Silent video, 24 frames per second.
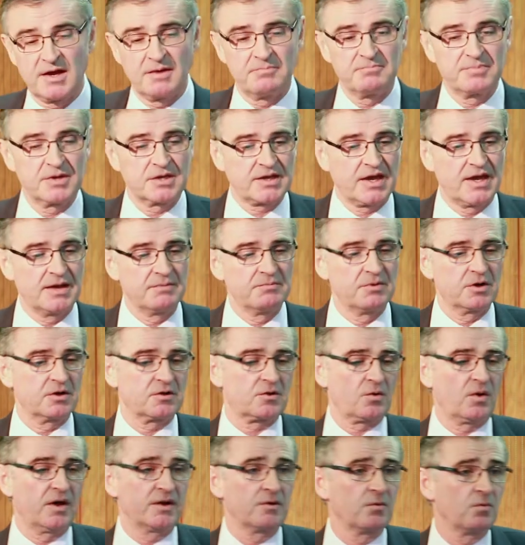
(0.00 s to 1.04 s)
became
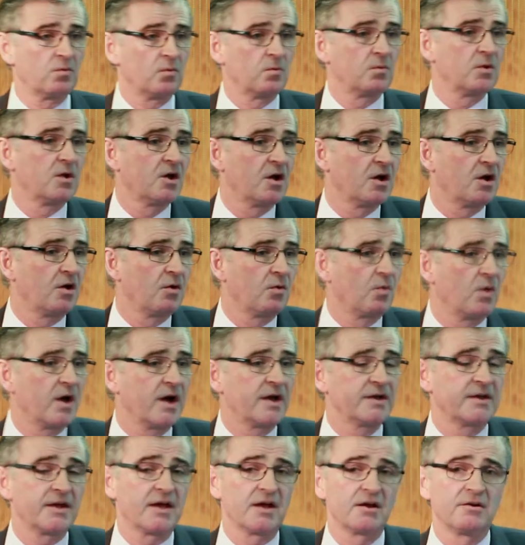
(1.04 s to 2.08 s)
quite a
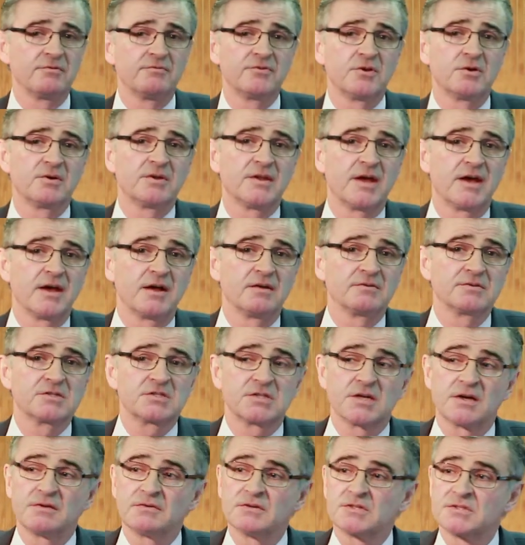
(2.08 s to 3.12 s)
wide-held view in the health
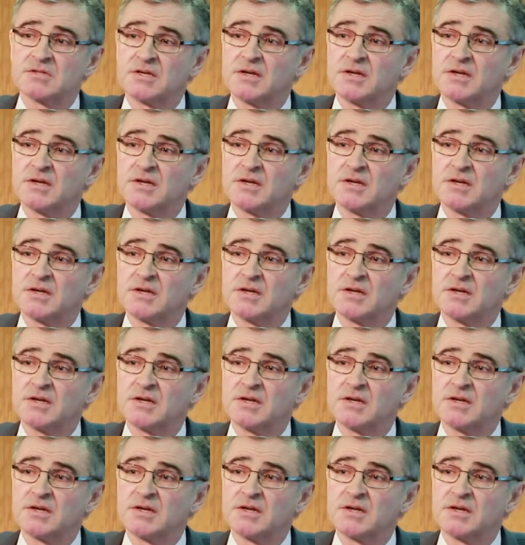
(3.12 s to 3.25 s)
service,